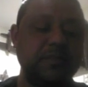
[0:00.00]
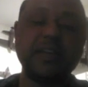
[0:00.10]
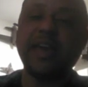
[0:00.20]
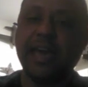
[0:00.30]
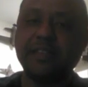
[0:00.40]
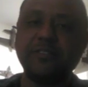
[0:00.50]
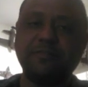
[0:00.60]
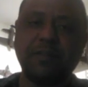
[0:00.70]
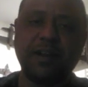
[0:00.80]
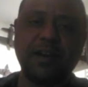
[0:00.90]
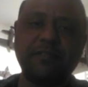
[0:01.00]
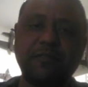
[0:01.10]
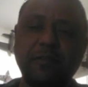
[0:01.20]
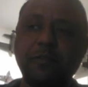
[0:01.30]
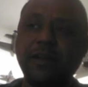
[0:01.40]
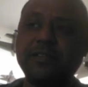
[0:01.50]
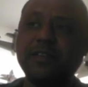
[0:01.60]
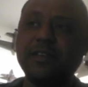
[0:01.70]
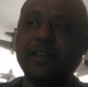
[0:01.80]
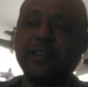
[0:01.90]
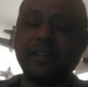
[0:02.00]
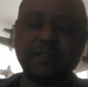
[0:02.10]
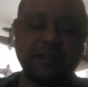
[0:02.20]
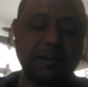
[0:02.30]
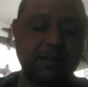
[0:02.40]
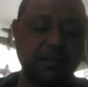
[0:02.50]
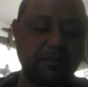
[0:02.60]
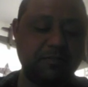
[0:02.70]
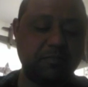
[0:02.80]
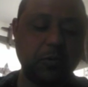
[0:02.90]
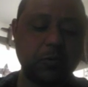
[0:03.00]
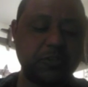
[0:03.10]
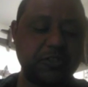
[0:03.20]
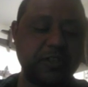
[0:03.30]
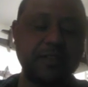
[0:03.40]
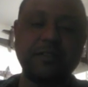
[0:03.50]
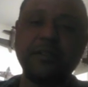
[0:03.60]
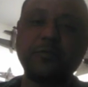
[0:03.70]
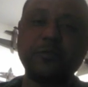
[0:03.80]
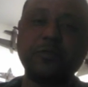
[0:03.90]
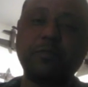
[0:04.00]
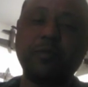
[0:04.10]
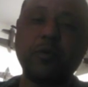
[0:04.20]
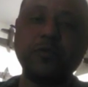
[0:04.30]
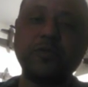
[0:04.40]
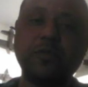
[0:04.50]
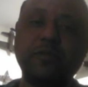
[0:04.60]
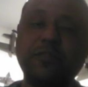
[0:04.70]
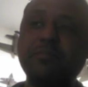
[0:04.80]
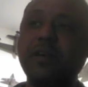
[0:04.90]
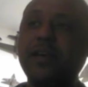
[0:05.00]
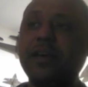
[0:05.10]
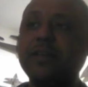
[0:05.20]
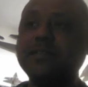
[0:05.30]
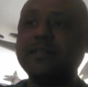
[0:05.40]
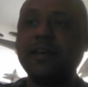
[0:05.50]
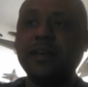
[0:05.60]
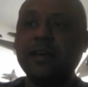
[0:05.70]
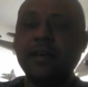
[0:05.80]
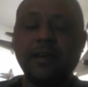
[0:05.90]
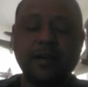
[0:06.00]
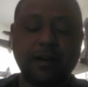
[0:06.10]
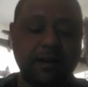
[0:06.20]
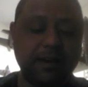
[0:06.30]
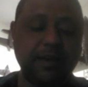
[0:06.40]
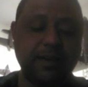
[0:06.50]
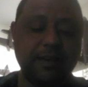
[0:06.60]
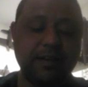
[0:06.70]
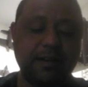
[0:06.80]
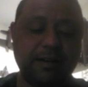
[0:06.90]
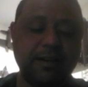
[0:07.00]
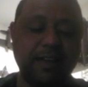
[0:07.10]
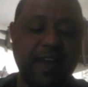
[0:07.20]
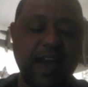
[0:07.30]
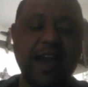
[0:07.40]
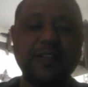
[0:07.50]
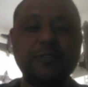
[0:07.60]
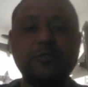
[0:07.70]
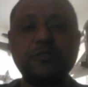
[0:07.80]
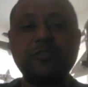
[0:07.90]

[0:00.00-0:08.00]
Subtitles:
decades of my life were wasted in this kind of bullshit that was imposed over me and I had to